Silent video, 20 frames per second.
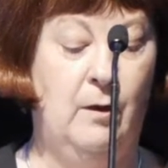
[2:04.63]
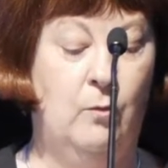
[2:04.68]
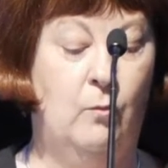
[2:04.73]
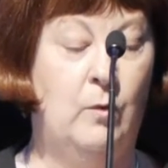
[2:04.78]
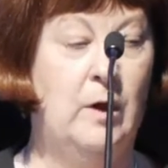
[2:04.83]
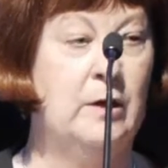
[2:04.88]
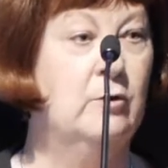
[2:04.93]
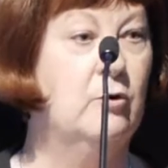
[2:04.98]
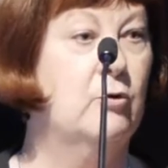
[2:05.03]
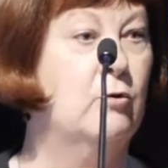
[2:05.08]

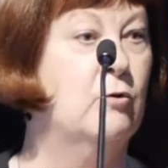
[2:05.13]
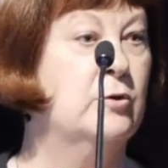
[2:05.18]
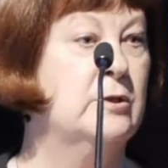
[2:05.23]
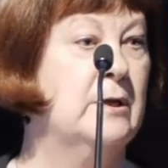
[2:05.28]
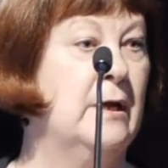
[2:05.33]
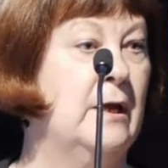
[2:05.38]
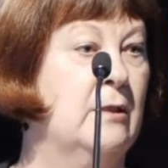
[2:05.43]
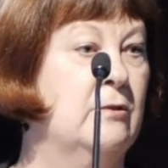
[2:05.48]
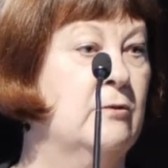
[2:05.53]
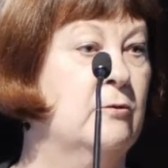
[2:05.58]
One
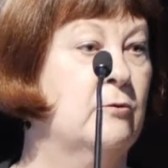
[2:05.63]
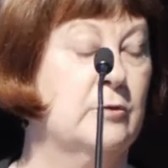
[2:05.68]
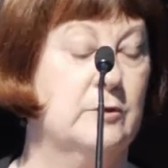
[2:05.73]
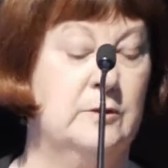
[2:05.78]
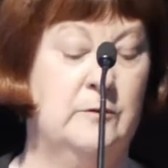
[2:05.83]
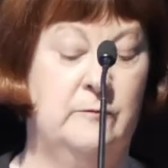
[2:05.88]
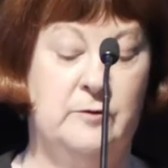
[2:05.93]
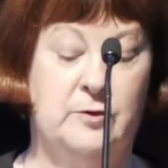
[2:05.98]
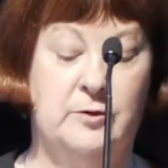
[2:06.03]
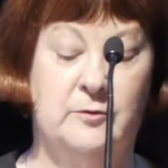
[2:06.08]
quarter had
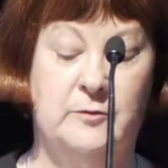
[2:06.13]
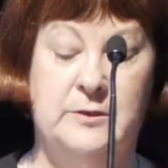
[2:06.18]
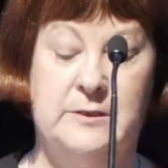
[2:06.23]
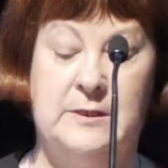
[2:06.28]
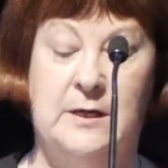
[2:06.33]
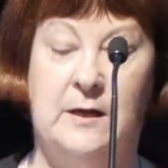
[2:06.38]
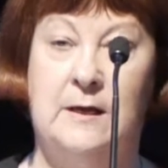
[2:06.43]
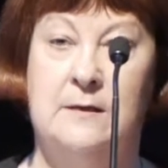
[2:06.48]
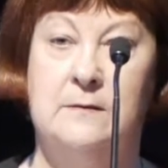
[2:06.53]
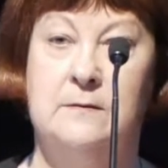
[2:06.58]
thoughts of
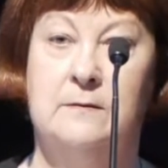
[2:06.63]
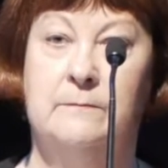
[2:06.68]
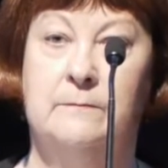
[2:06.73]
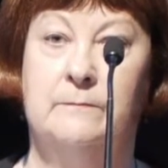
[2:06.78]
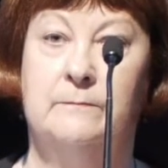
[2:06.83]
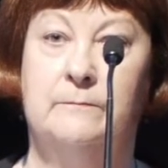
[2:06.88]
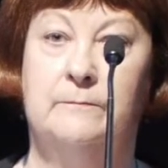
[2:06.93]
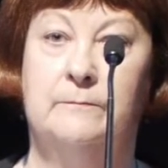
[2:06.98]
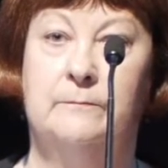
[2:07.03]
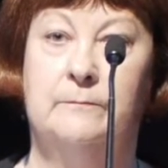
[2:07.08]
suicide.
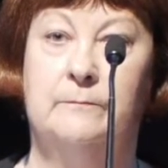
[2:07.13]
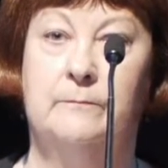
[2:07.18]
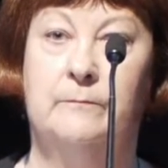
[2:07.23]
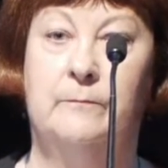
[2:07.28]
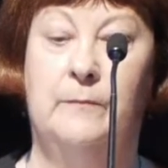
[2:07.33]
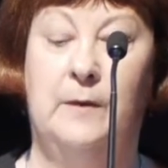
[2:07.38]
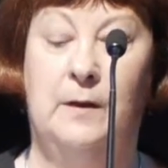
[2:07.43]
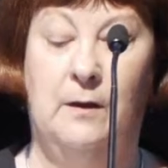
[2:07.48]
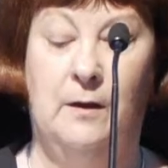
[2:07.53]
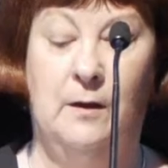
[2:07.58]

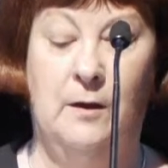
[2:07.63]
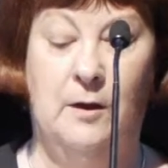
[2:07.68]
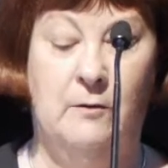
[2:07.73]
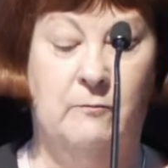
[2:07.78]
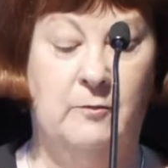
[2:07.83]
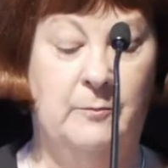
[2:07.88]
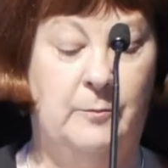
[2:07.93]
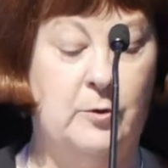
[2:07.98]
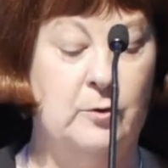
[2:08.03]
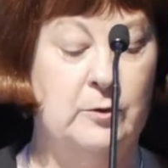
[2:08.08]

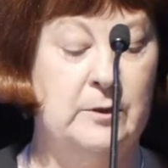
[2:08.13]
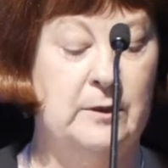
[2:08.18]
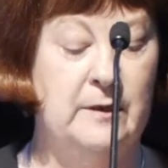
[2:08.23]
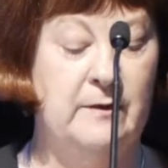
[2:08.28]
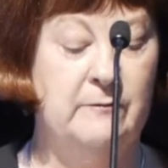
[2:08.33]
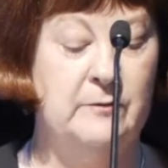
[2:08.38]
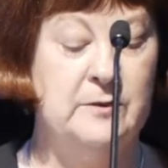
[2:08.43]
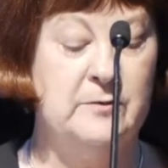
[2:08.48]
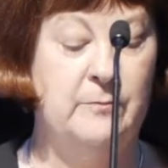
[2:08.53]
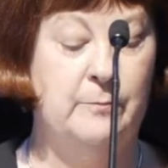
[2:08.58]
Reported
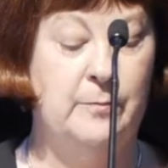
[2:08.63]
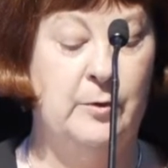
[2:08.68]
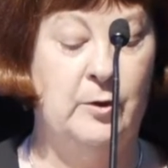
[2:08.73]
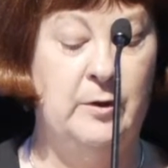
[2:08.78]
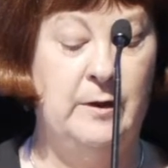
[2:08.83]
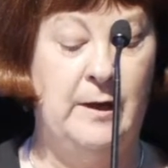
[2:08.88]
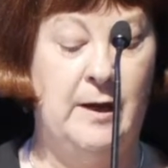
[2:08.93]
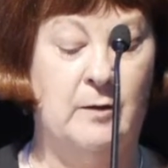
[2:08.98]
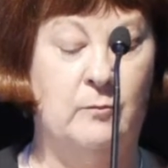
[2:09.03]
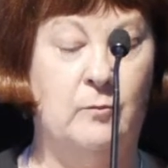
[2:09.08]
levels of
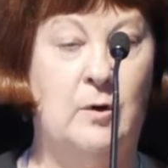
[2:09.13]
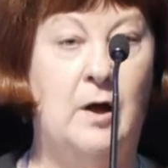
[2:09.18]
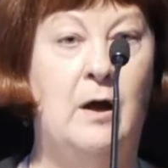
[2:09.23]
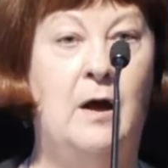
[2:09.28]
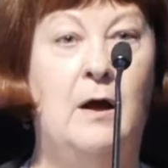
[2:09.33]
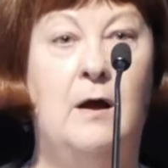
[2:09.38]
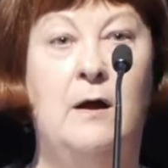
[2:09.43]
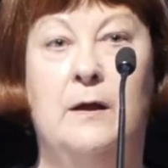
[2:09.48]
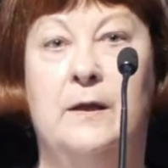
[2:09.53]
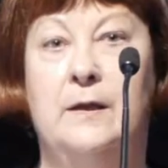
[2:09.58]
burnout were
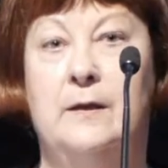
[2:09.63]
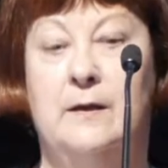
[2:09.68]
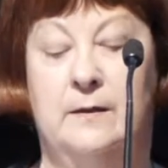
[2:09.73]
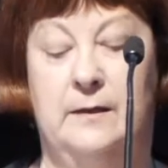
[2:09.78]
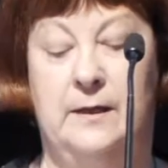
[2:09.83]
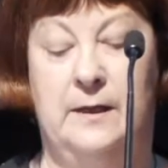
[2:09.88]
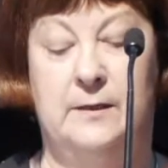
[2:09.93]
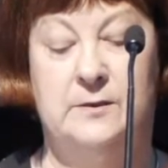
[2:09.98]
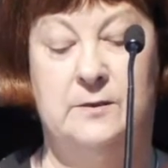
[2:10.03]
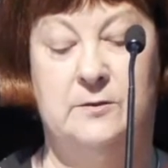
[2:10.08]
high
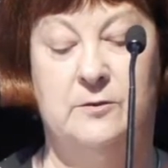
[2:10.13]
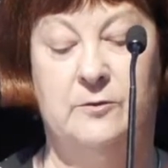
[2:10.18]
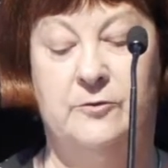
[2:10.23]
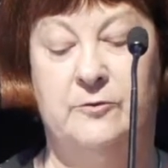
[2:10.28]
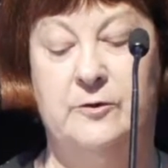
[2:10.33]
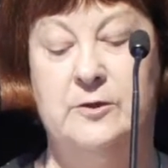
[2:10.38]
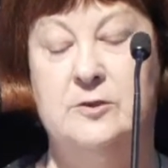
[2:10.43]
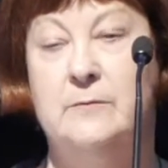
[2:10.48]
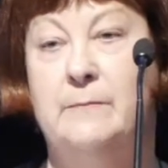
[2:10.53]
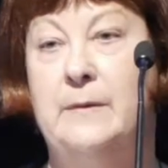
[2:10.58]
against the
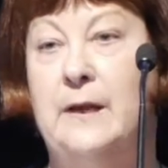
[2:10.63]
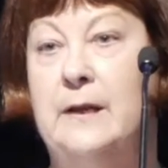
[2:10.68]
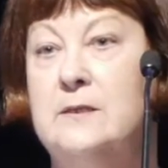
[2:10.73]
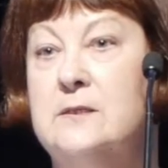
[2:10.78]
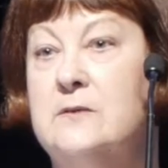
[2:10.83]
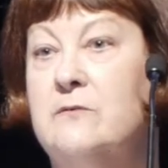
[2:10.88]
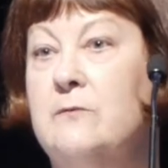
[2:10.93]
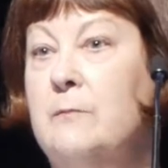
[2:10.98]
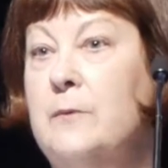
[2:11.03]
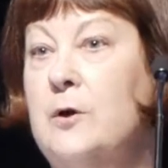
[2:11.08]
three
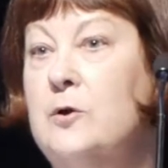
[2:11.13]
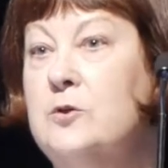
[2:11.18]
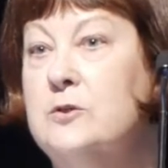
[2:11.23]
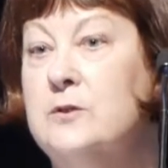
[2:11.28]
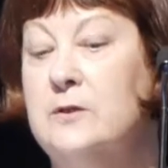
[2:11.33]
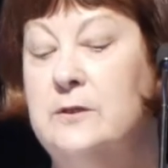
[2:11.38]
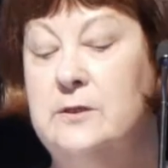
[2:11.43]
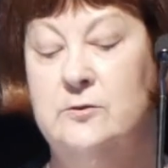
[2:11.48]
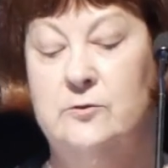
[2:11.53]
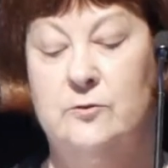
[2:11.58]
domains of
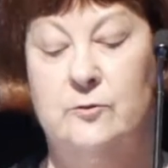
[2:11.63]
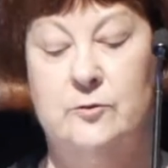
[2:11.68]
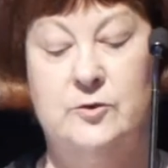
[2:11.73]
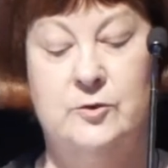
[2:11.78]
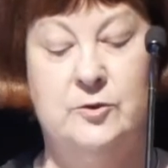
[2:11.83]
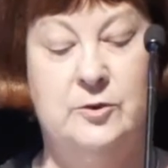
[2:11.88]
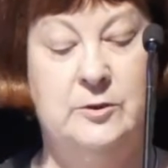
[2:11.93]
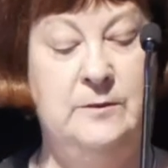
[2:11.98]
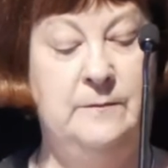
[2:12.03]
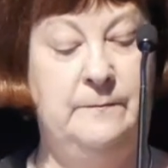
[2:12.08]
emotional
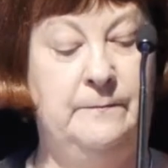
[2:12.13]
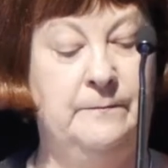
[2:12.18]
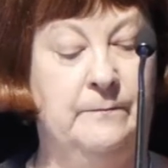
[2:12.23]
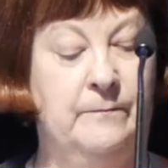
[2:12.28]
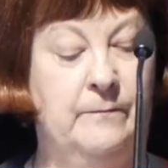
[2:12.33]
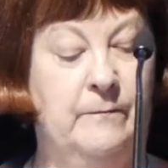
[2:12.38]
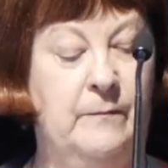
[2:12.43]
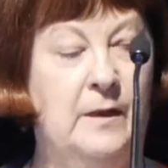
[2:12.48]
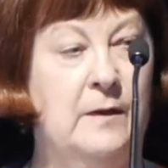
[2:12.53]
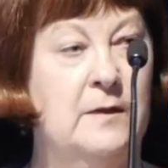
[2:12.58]
exhaustion,
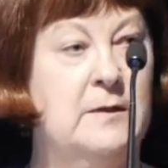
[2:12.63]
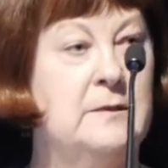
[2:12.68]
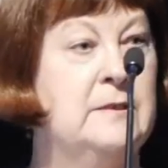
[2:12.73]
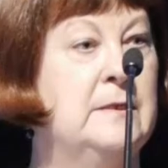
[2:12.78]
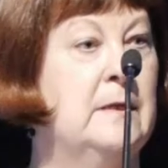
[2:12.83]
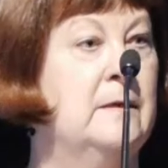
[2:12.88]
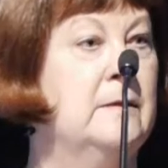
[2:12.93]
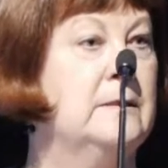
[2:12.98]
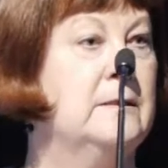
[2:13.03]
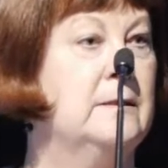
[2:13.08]

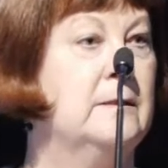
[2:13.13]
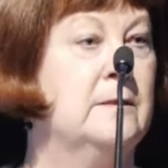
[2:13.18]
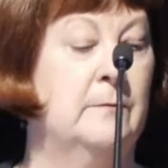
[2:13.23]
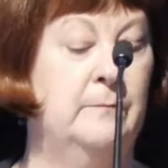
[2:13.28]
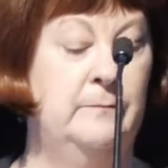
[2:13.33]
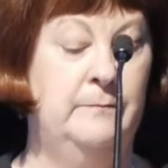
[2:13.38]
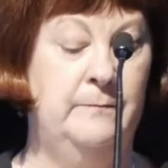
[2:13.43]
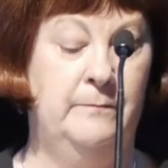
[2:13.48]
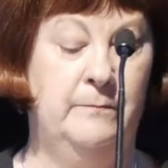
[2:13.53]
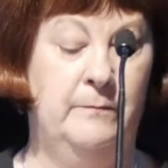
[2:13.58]

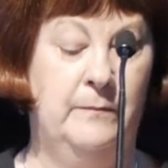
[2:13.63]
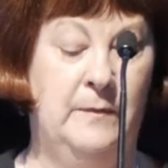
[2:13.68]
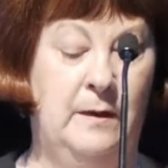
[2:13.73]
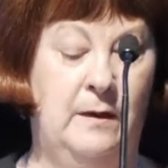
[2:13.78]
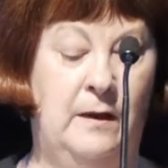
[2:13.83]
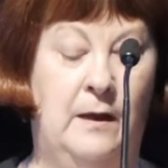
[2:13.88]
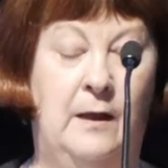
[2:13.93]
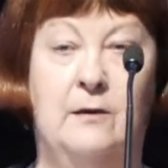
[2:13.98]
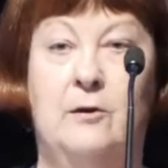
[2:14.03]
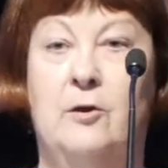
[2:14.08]
cynicism,
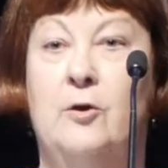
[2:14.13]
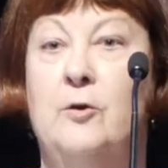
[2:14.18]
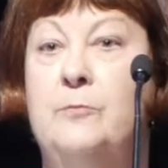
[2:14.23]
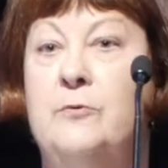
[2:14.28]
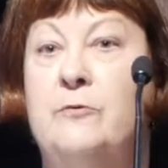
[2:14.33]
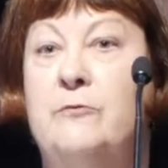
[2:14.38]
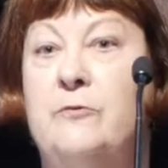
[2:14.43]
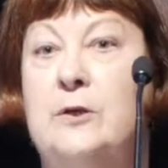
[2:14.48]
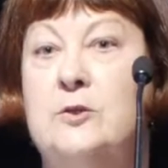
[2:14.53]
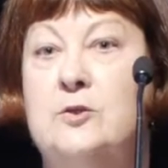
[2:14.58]
and low
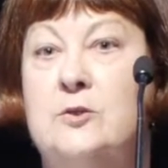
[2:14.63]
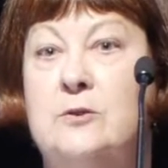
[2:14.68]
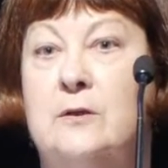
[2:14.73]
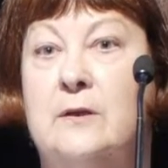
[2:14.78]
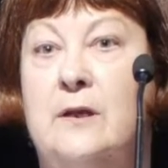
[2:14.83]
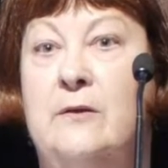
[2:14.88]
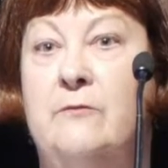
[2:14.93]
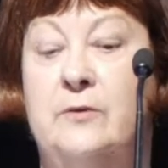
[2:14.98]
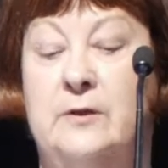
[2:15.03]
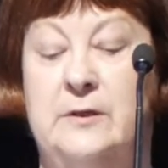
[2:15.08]

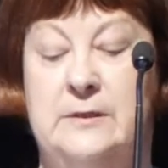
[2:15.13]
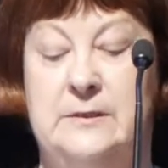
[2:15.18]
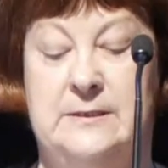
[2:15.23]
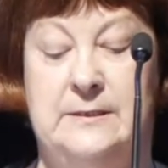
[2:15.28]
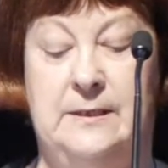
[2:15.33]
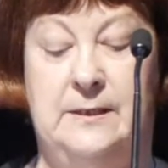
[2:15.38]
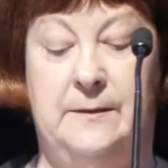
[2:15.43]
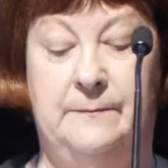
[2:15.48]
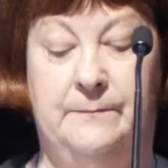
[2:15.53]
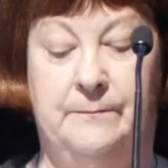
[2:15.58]
professional
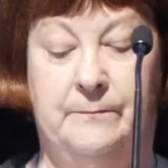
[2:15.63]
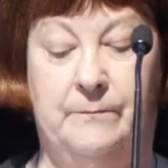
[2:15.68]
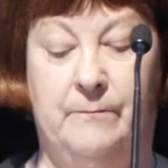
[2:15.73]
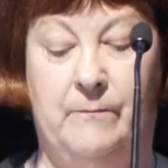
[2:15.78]
efficacy.